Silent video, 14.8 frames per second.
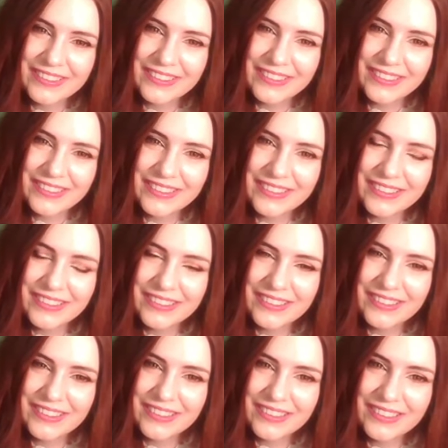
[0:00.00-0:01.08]

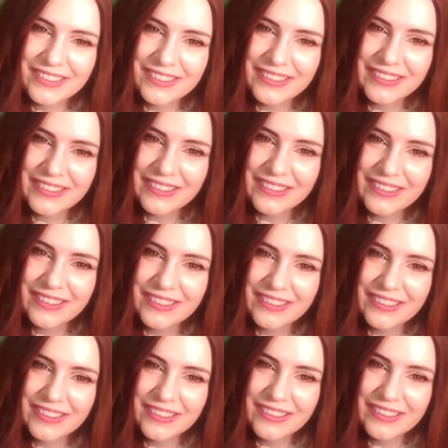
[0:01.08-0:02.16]

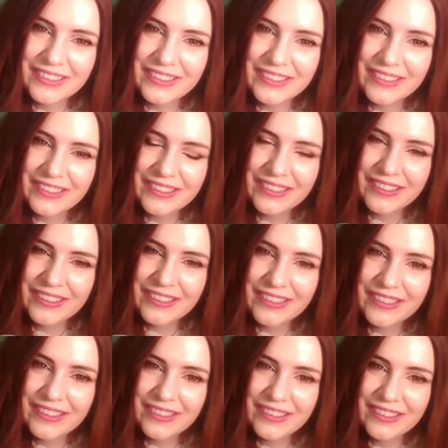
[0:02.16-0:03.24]

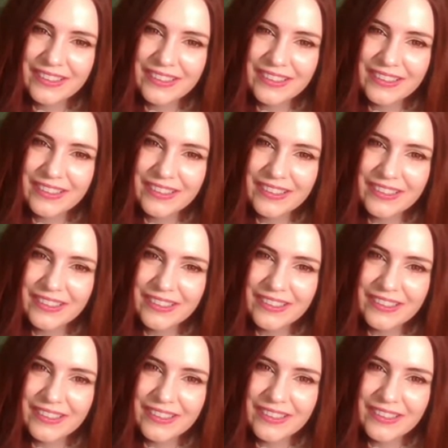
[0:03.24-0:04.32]

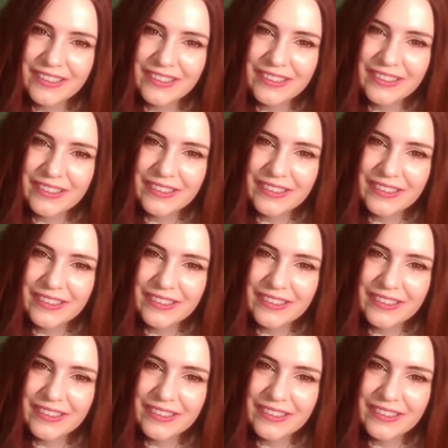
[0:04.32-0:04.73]
(not speaking)